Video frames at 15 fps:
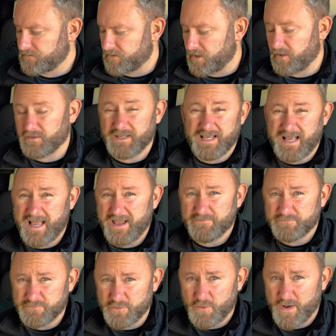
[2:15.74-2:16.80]
Now, I
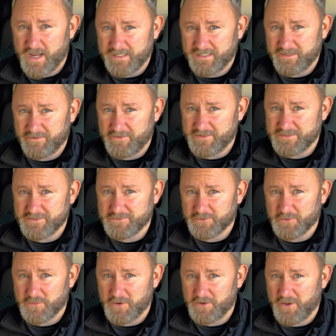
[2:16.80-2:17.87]
have no idea how this is
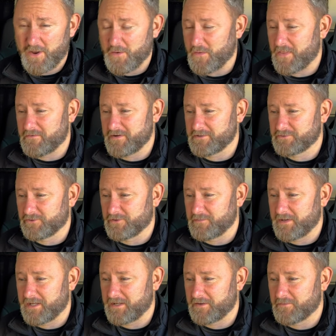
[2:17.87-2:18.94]
going to work out, whether it's going to
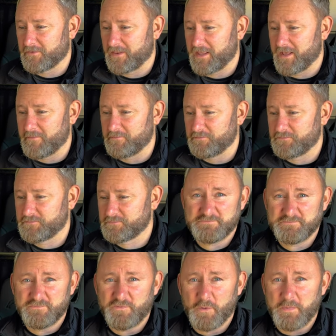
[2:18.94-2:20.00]
be one of them
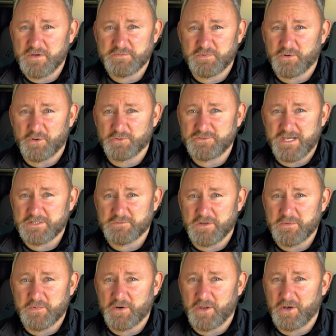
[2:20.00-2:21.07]
rubbish projects, what
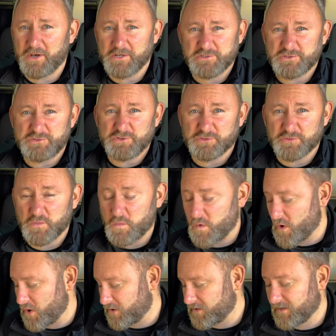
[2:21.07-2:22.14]
you put on, and it just doesn't
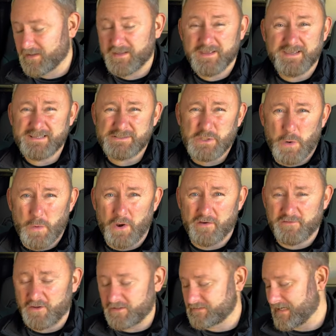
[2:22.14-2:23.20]
work going
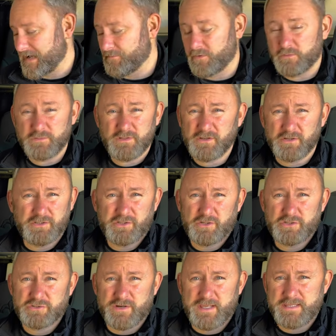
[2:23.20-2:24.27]
off all the time. But you've got, you've got
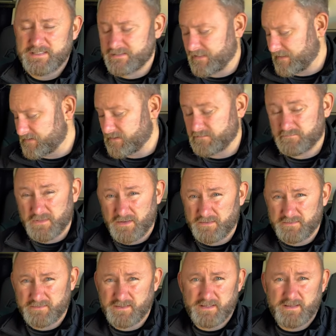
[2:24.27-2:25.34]
to try these things, and,
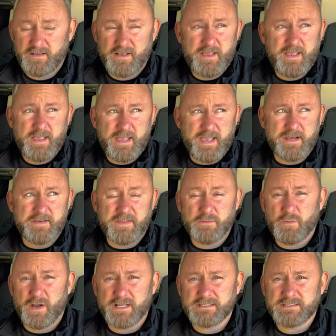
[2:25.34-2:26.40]
and
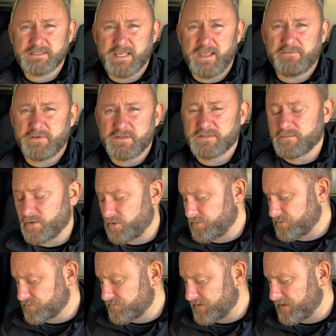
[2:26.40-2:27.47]
anything what adds safety is a
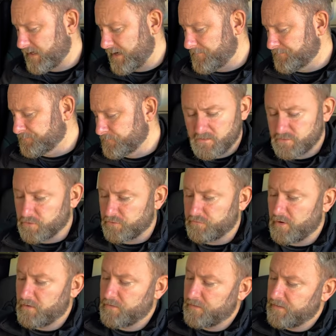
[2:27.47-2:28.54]
bonus, really. So
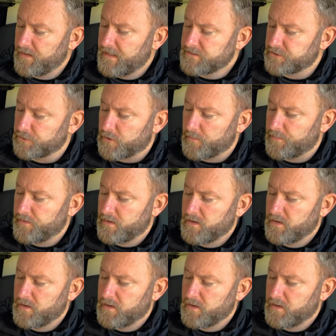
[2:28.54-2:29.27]
they're, they're lettered up,